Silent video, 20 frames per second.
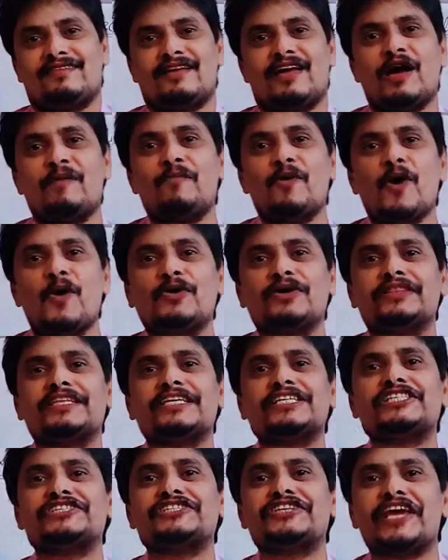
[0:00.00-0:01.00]
about
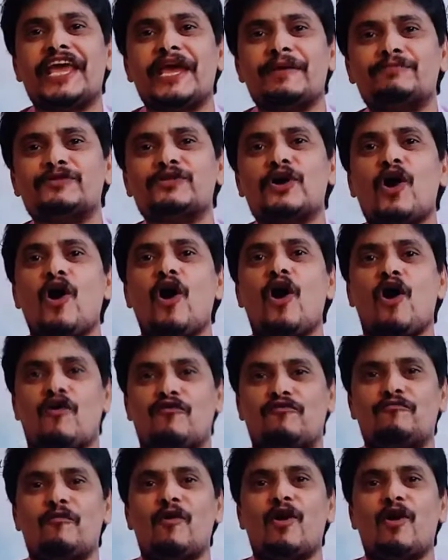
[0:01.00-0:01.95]
the shapes of